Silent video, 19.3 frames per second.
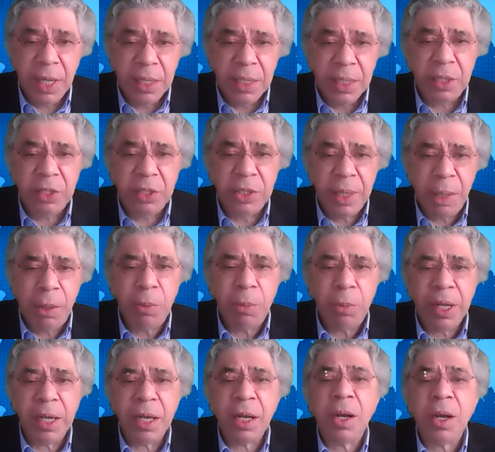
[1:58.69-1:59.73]
that shall
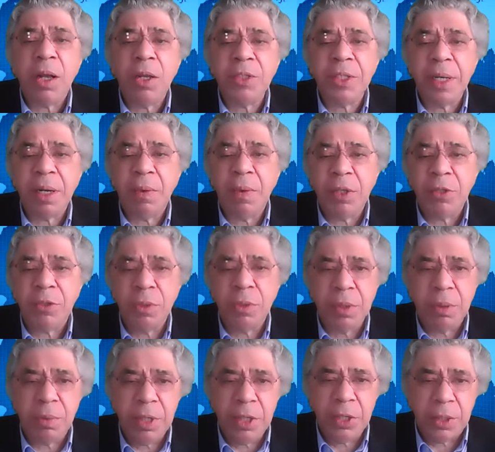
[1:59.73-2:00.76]
bring consequence to the
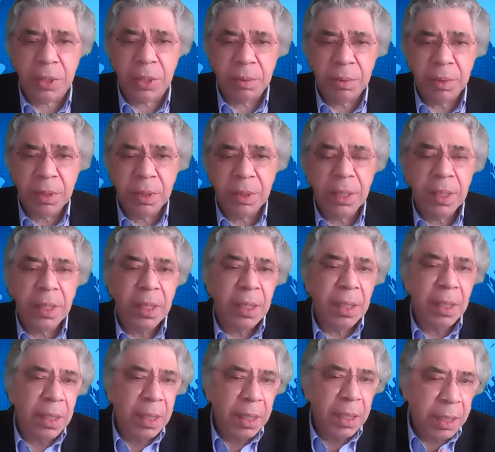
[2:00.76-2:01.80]
region,
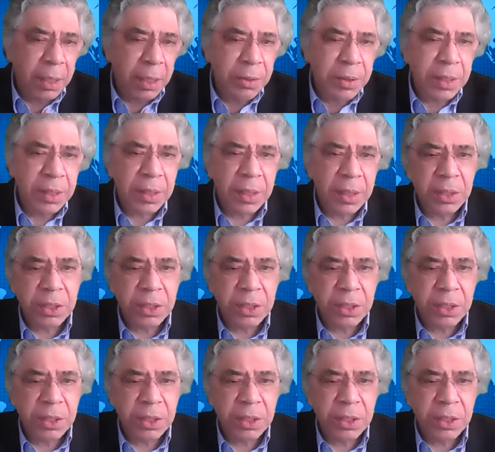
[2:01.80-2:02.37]
including the